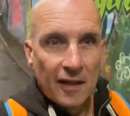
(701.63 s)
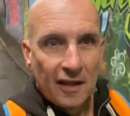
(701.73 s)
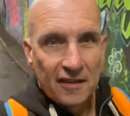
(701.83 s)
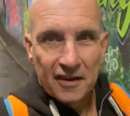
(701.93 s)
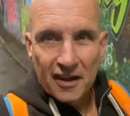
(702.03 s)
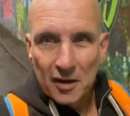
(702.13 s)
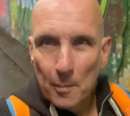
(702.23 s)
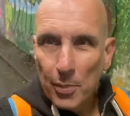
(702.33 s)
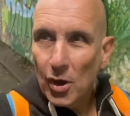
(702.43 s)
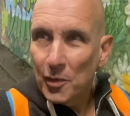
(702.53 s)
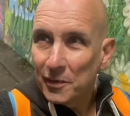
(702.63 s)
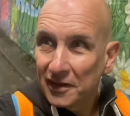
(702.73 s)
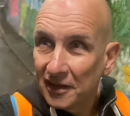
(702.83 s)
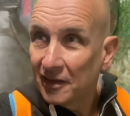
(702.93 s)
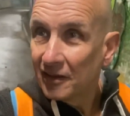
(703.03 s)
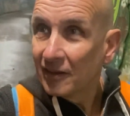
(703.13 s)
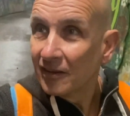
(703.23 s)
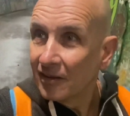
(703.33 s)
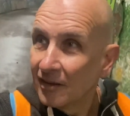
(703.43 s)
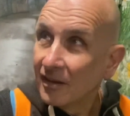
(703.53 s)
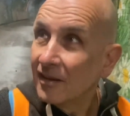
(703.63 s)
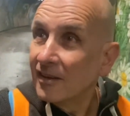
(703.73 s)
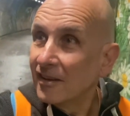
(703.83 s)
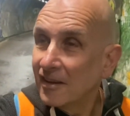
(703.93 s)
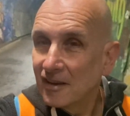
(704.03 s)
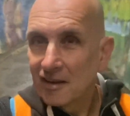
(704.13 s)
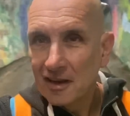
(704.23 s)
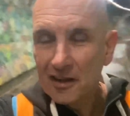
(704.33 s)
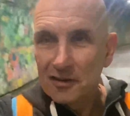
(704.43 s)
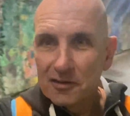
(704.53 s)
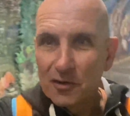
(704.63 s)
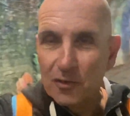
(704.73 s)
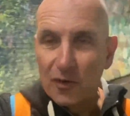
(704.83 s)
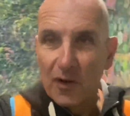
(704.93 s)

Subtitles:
And the kind of purpley kind of zone.